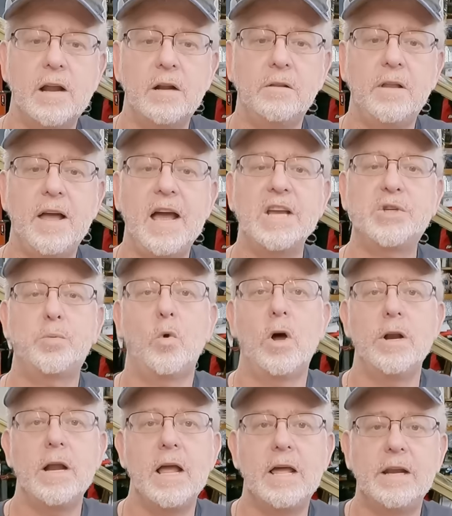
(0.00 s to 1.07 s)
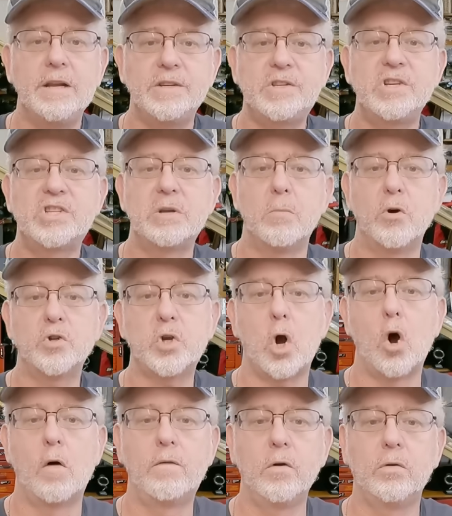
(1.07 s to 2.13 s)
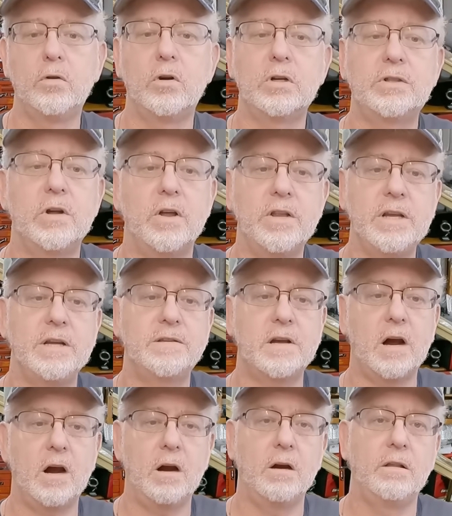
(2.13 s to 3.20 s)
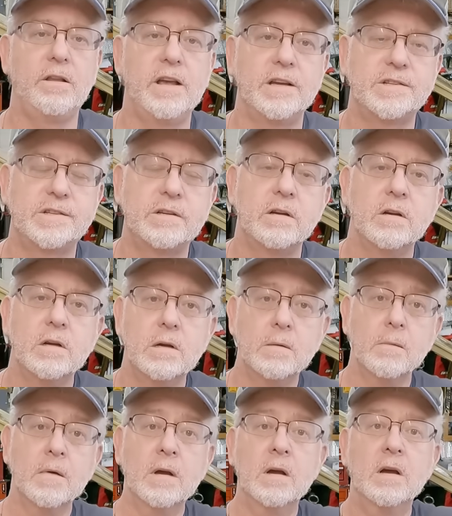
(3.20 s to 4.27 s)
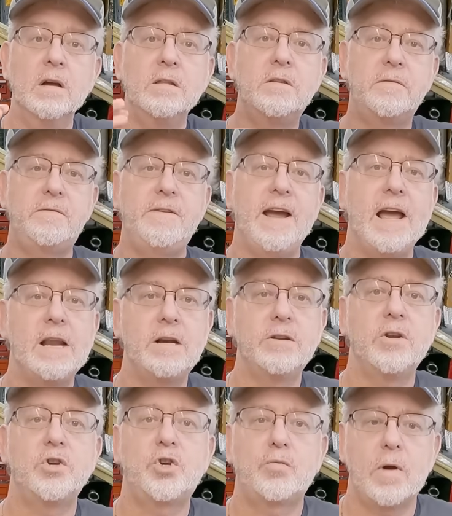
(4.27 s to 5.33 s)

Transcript: Now, the last one, and this is the most overlooked on the entire list, the fan and the